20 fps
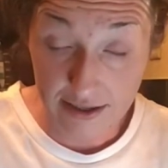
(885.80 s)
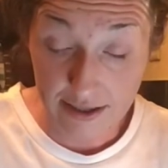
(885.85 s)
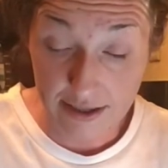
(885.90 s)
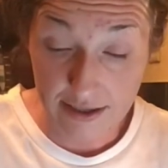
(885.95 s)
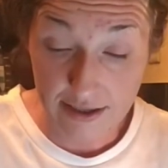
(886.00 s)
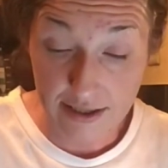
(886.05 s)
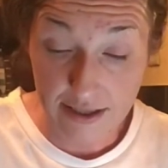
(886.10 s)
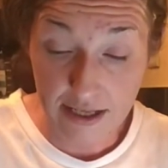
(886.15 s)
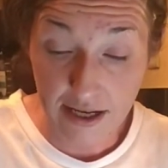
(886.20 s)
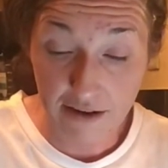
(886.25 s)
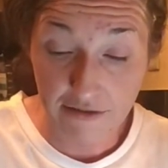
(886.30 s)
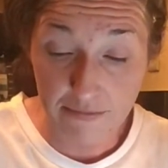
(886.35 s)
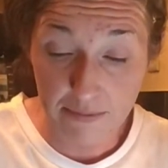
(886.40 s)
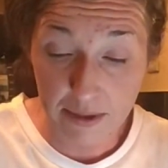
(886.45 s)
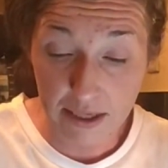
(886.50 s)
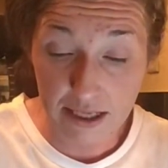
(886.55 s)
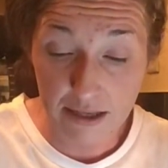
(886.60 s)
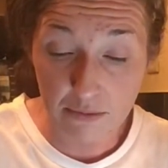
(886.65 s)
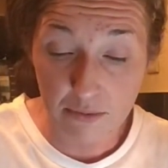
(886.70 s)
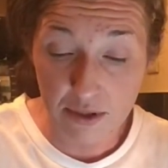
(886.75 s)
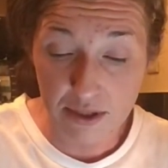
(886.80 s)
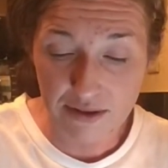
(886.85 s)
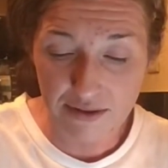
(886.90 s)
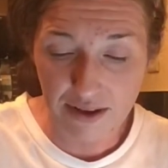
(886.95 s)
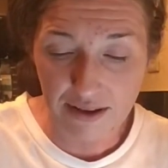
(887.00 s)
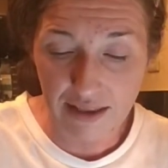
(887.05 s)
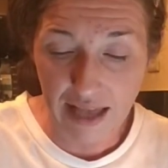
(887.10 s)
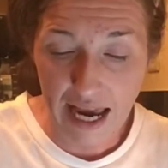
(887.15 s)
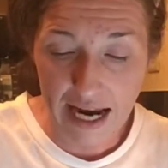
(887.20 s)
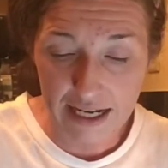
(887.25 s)
and stuff, but it was a
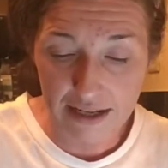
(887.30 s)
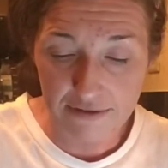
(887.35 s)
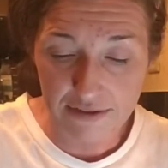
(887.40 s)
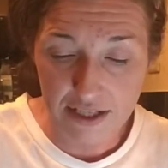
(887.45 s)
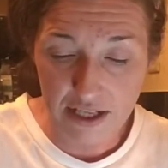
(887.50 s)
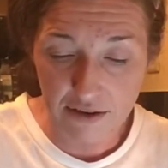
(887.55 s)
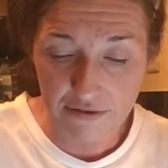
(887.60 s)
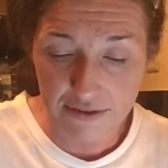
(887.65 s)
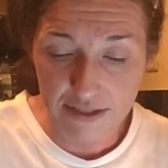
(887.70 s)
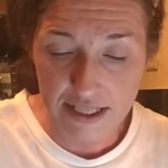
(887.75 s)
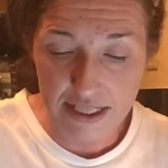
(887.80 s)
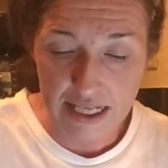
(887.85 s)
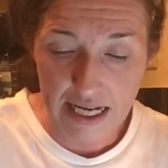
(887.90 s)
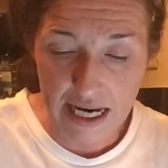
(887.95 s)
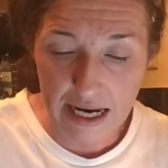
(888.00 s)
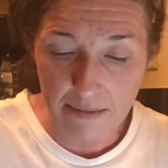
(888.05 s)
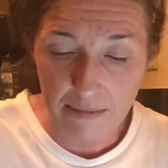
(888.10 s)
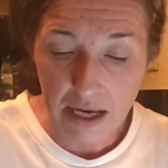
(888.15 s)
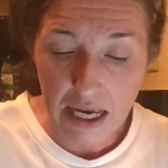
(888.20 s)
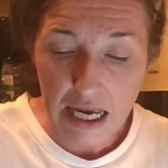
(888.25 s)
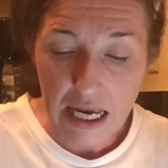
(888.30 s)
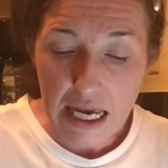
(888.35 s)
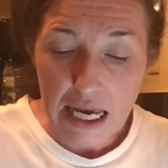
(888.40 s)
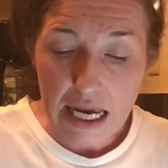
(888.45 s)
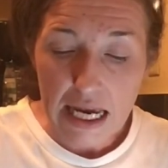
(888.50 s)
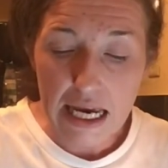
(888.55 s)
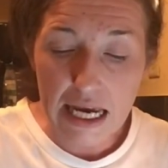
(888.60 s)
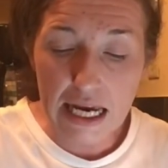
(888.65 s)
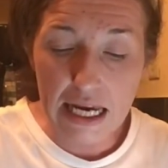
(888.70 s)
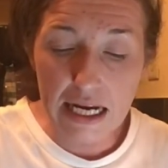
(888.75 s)
lack of self esteem.
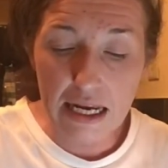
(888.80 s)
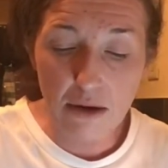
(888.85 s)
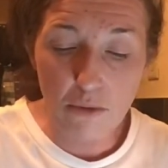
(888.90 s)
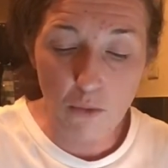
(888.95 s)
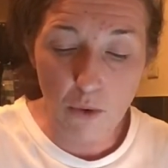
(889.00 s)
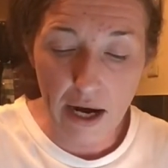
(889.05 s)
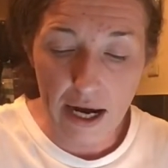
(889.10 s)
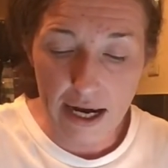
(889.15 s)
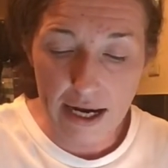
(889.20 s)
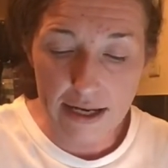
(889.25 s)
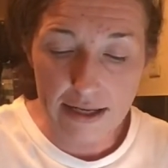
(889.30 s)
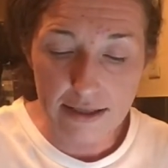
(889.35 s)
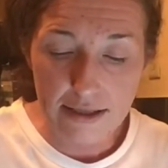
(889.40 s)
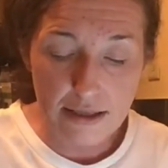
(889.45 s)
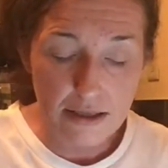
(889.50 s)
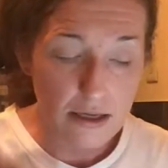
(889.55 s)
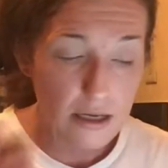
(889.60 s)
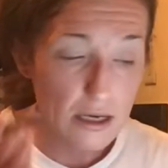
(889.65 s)
Anyways,